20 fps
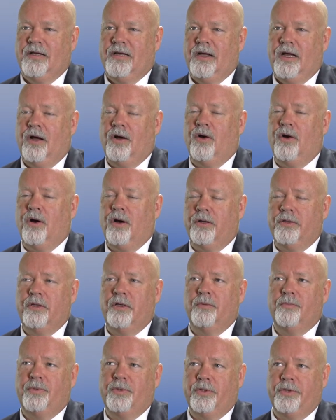How hard
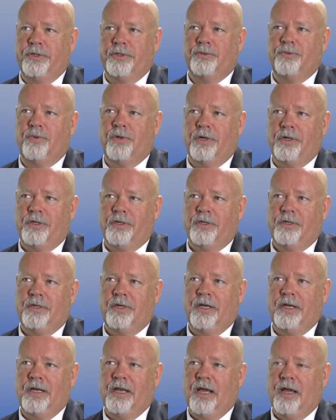the employees work
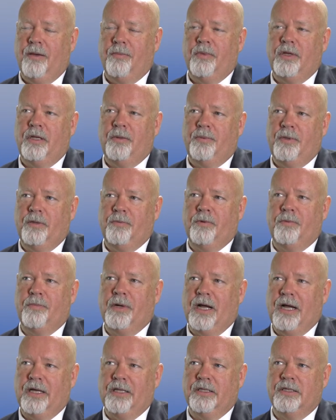and how many people
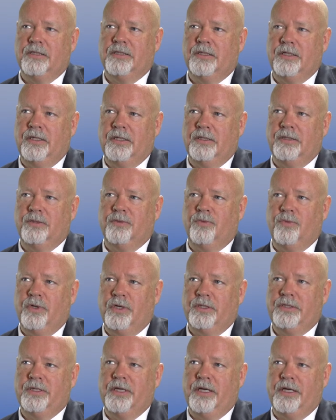behind the scenes and
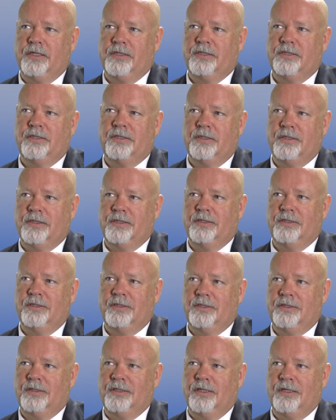what it takes.
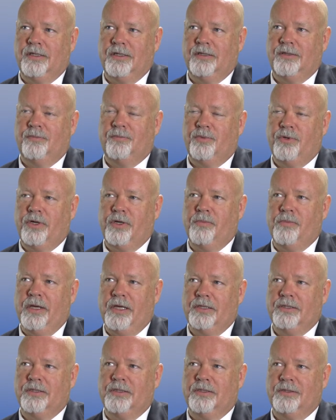It's uh, pretty
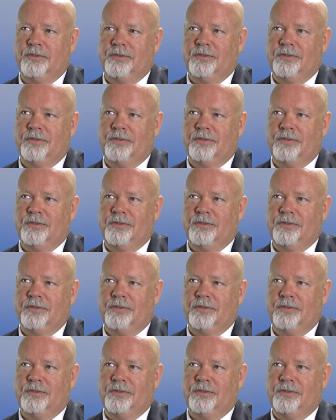amazing.